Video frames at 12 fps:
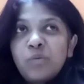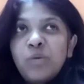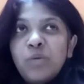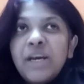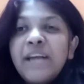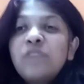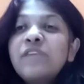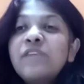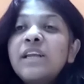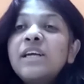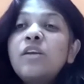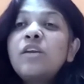we're kind
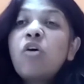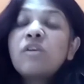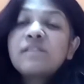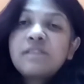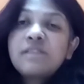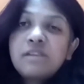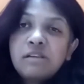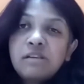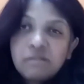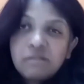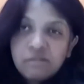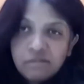of getting lost
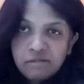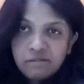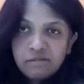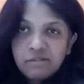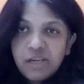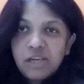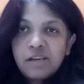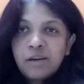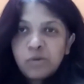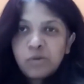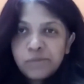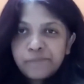in right
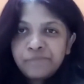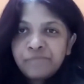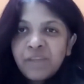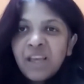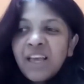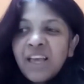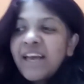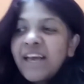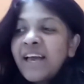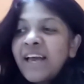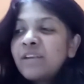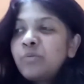now.
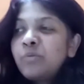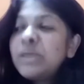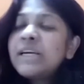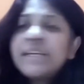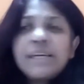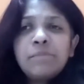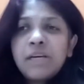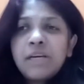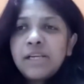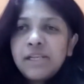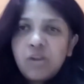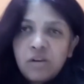And we can keep
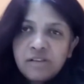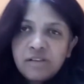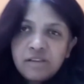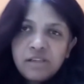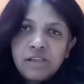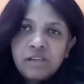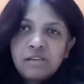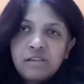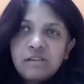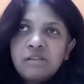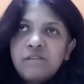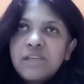getting lost in
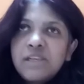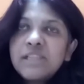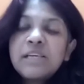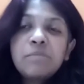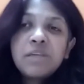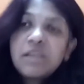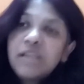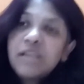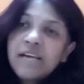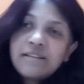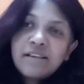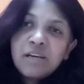it. We can keep
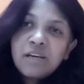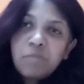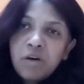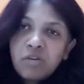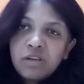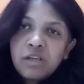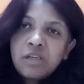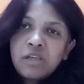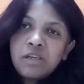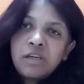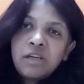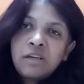theorizing about
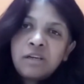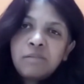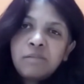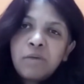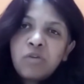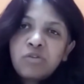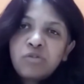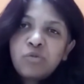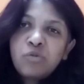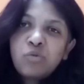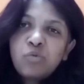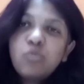it and about
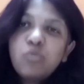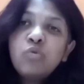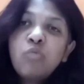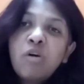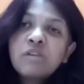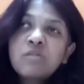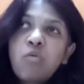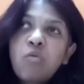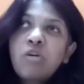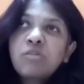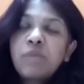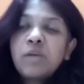who wants
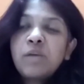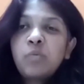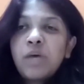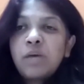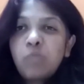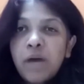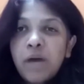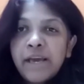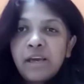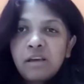what, when, where, why,